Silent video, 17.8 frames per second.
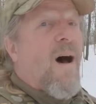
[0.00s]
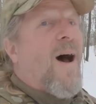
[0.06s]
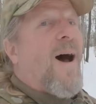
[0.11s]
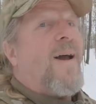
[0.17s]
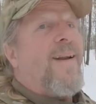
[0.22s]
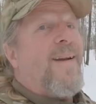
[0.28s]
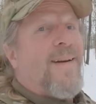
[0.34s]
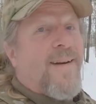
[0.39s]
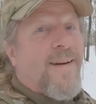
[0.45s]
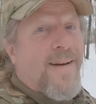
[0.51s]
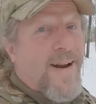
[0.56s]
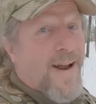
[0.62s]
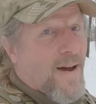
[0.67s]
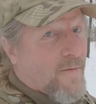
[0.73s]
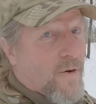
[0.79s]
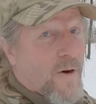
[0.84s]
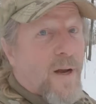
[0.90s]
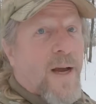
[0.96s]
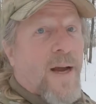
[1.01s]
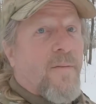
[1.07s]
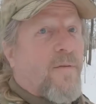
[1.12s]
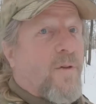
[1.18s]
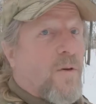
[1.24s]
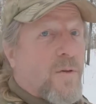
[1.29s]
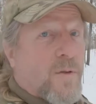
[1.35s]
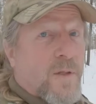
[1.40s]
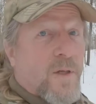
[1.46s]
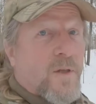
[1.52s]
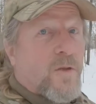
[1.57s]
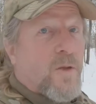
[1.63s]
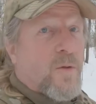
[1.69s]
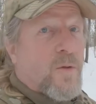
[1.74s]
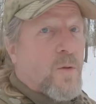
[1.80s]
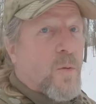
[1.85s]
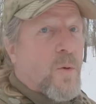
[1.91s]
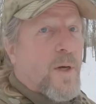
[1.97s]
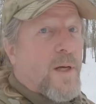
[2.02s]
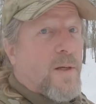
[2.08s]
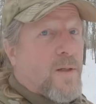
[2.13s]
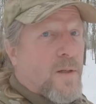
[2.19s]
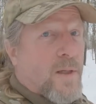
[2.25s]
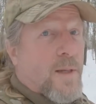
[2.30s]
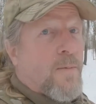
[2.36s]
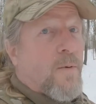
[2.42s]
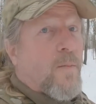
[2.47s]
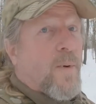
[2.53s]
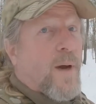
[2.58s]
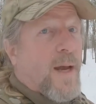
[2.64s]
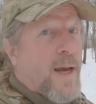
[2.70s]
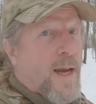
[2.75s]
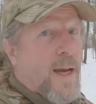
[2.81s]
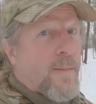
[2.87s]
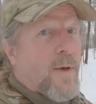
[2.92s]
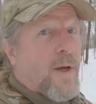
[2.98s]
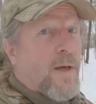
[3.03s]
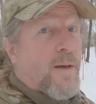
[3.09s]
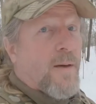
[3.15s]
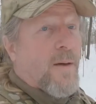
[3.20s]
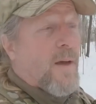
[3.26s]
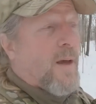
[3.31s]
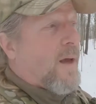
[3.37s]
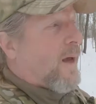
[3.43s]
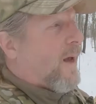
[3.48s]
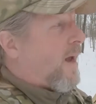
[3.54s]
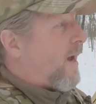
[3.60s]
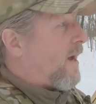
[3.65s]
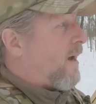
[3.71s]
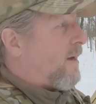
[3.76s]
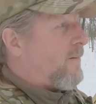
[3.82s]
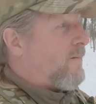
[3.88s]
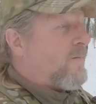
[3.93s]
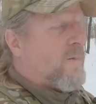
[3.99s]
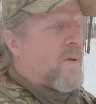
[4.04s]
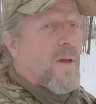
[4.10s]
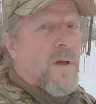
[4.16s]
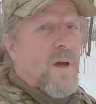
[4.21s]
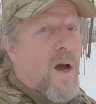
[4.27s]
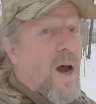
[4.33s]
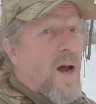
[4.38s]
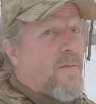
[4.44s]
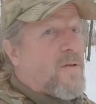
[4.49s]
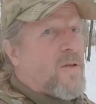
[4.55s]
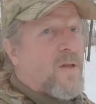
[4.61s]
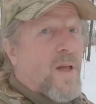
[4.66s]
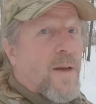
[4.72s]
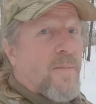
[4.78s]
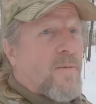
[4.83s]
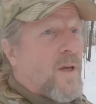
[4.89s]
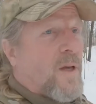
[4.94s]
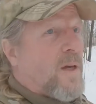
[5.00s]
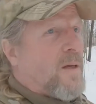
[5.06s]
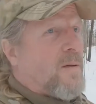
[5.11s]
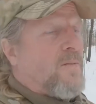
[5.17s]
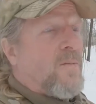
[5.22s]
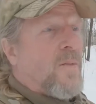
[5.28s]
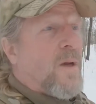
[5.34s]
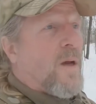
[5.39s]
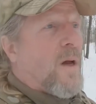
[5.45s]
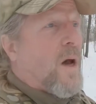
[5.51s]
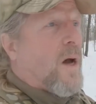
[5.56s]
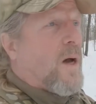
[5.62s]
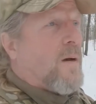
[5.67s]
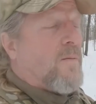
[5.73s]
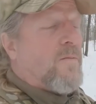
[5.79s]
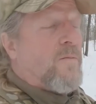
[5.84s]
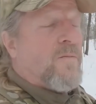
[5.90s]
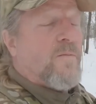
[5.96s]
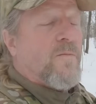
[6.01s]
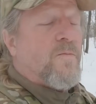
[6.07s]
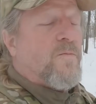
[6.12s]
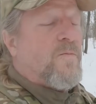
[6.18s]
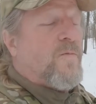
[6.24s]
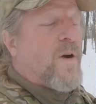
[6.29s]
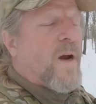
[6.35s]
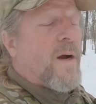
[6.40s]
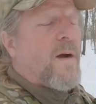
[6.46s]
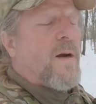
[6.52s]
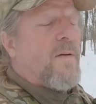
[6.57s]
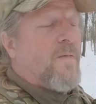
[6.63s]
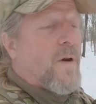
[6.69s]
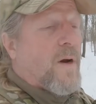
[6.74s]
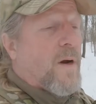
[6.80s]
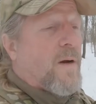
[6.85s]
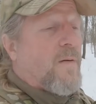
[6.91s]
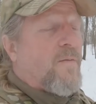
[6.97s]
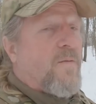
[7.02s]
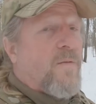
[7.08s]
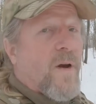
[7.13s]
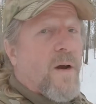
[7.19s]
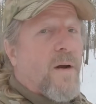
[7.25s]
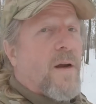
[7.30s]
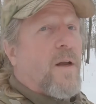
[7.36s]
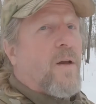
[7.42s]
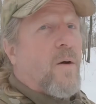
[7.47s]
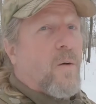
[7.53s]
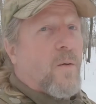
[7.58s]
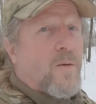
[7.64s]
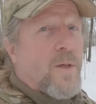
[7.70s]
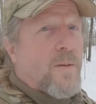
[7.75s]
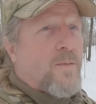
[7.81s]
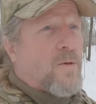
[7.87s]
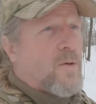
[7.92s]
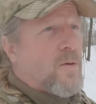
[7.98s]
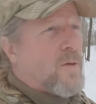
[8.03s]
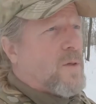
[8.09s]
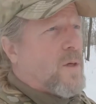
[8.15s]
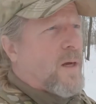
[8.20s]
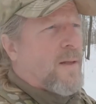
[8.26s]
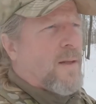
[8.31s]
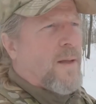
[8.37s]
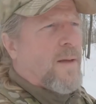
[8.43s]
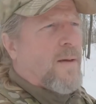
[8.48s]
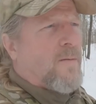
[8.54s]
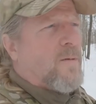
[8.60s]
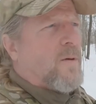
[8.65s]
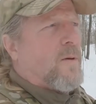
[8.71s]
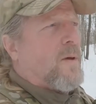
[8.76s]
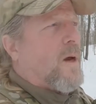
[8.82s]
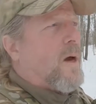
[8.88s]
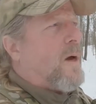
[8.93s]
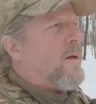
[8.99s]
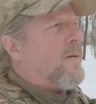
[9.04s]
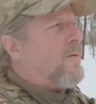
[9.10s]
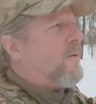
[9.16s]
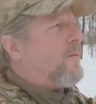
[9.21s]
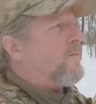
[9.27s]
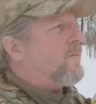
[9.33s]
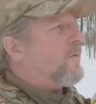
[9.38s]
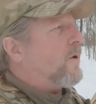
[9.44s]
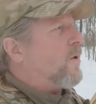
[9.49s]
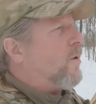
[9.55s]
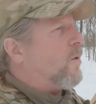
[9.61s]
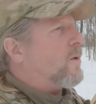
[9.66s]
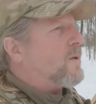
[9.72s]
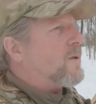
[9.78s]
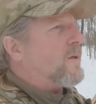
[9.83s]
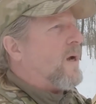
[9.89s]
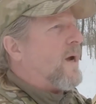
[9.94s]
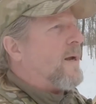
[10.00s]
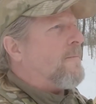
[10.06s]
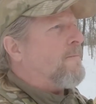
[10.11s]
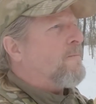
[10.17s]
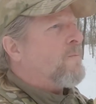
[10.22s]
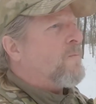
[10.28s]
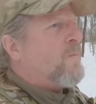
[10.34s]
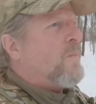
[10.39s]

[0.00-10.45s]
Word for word: I never have those issues when I sleep in my hammock. And I've slept in uh, very, very, very cold temperatures. I think it's uh, the, the, coldest night.